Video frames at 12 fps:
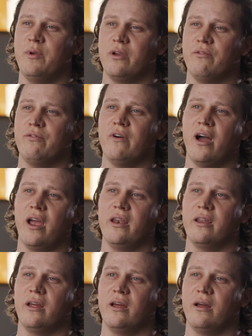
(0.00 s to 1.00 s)
you can find
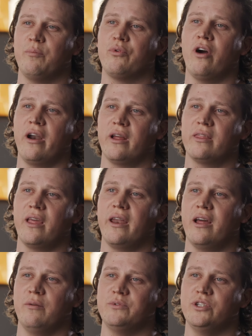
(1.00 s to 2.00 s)
a product that
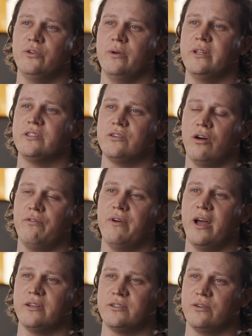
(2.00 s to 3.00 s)
helps you install
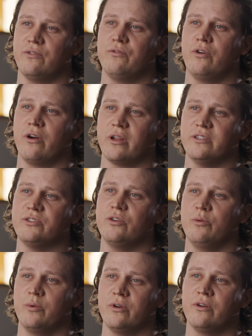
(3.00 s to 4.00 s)
faster for our
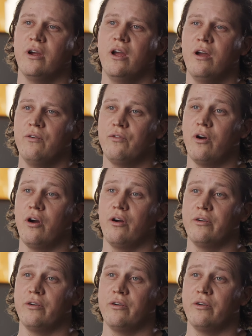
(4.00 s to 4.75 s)
consumer, for our